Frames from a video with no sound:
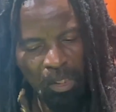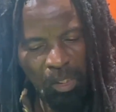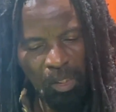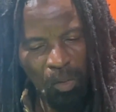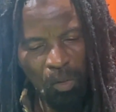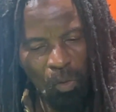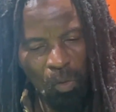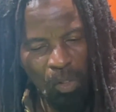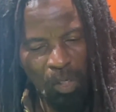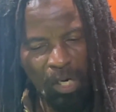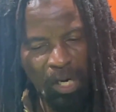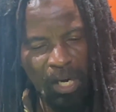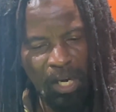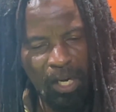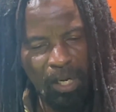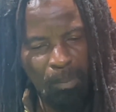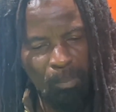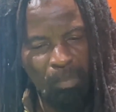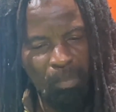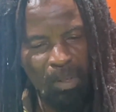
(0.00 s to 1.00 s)

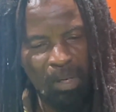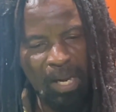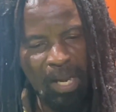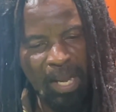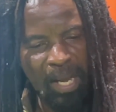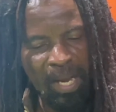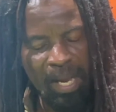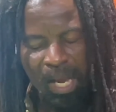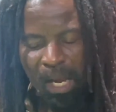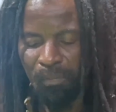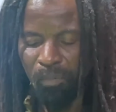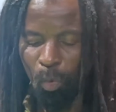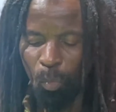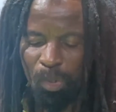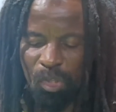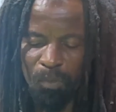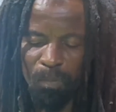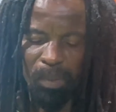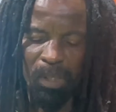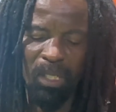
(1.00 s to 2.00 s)
I have
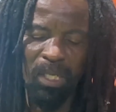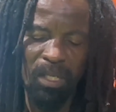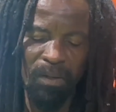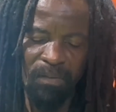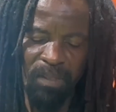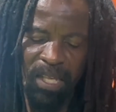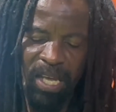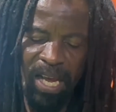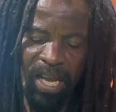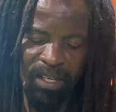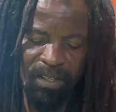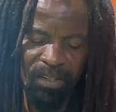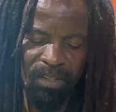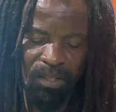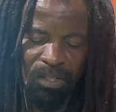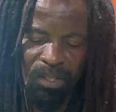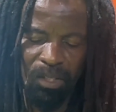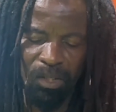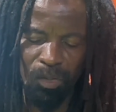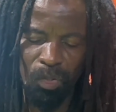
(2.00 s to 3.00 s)
always believed that,
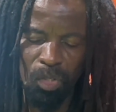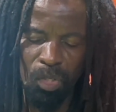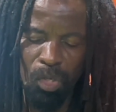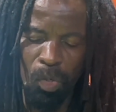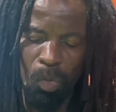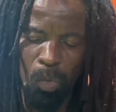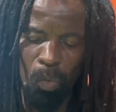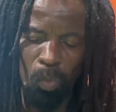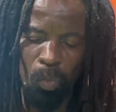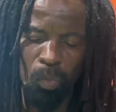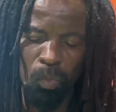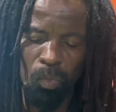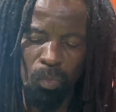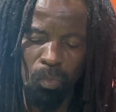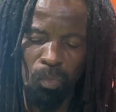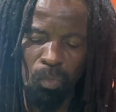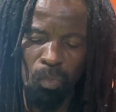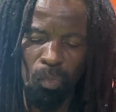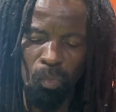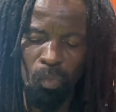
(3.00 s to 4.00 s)

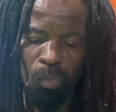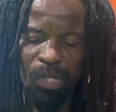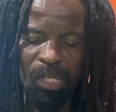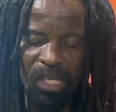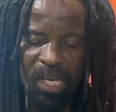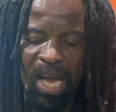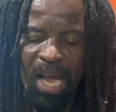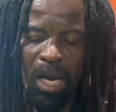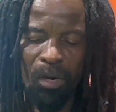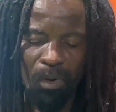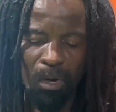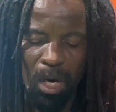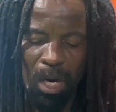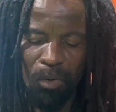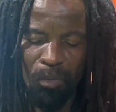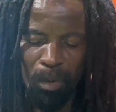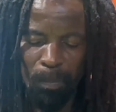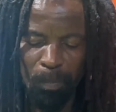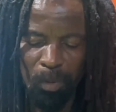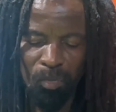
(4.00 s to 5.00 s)
we are a
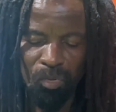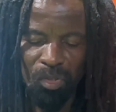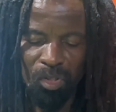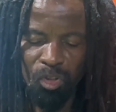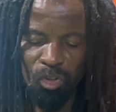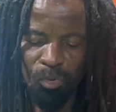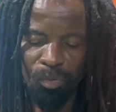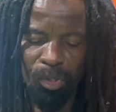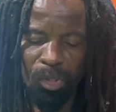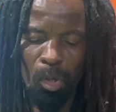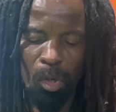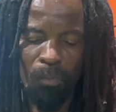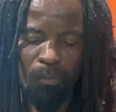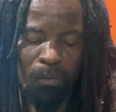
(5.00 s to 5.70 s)
repository of